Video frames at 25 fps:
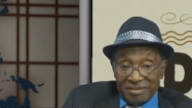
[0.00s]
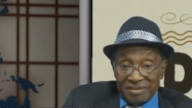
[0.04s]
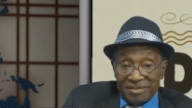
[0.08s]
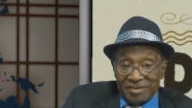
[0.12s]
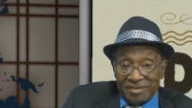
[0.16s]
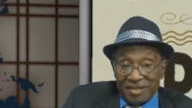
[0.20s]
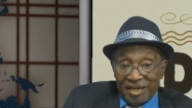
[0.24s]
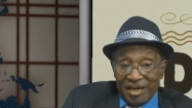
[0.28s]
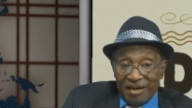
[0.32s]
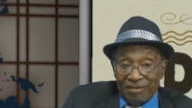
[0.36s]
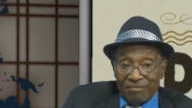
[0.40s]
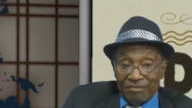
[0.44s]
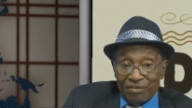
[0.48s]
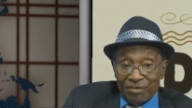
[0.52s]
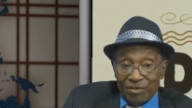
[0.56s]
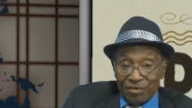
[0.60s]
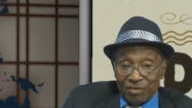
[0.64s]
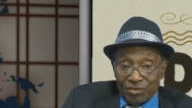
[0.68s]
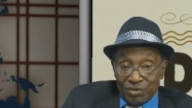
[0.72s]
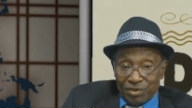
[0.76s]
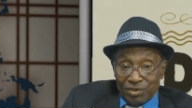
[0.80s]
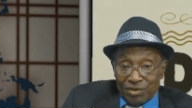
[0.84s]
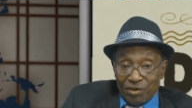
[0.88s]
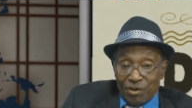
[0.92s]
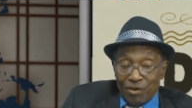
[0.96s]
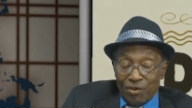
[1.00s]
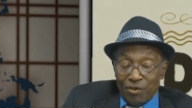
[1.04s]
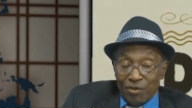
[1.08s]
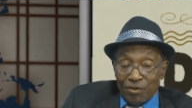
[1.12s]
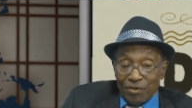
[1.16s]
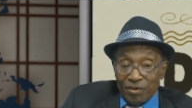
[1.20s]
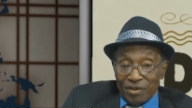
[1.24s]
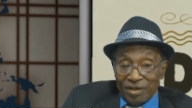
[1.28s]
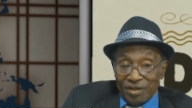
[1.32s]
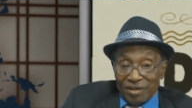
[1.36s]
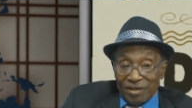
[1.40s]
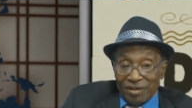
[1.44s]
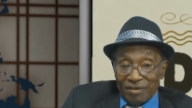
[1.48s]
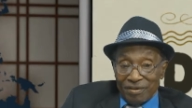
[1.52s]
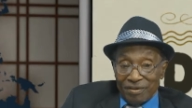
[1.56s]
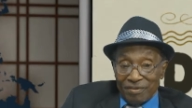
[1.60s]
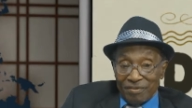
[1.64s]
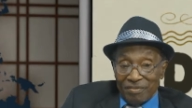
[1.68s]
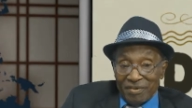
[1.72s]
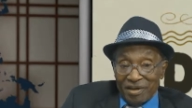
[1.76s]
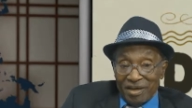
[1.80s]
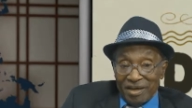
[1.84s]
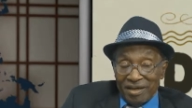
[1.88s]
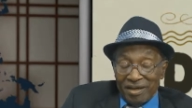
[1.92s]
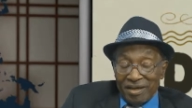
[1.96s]
time to go to school, you know what I
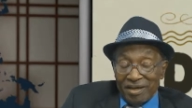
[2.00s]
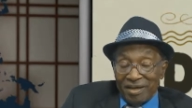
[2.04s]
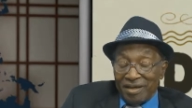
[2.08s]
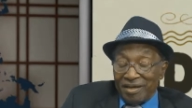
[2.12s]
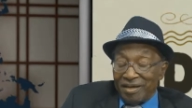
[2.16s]
mean?